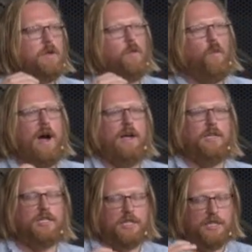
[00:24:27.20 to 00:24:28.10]

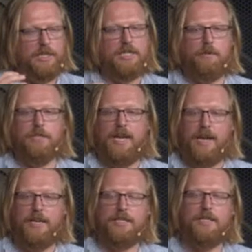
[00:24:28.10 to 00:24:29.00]
while
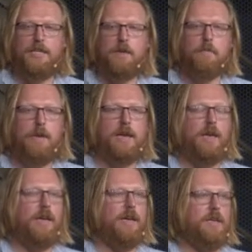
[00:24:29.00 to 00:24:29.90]
simultaneously
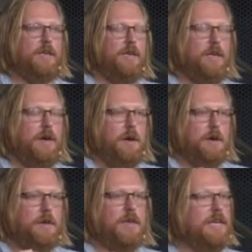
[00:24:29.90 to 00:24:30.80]
making it
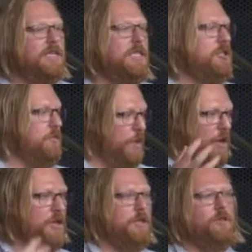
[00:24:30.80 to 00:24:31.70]
easy to
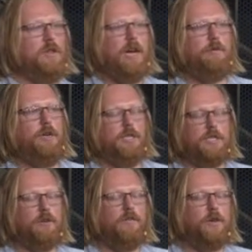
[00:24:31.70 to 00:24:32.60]
pull in new libraries.
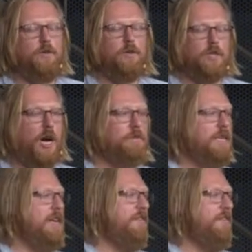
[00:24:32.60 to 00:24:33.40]
So if you were to update